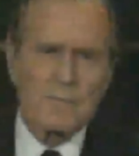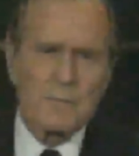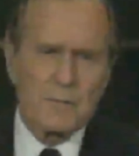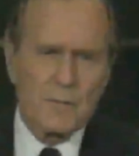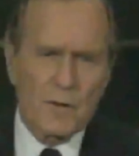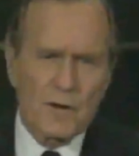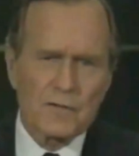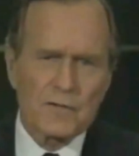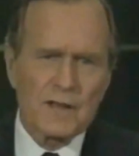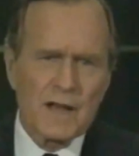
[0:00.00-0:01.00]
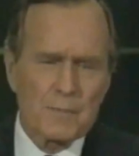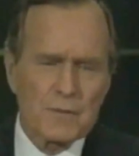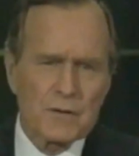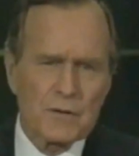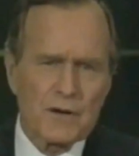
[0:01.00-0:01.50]
have before us the
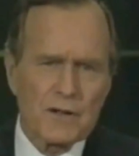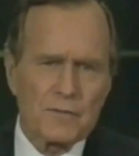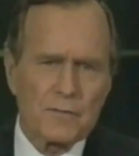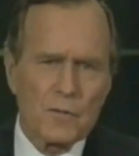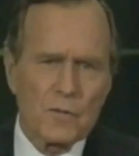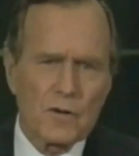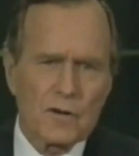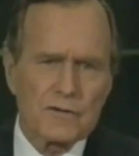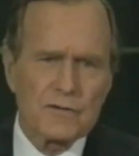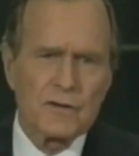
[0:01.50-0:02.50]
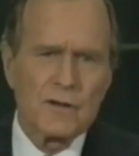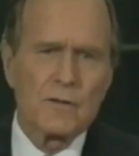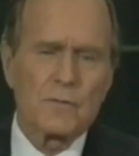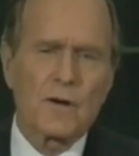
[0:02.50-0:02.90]
opportunity to forge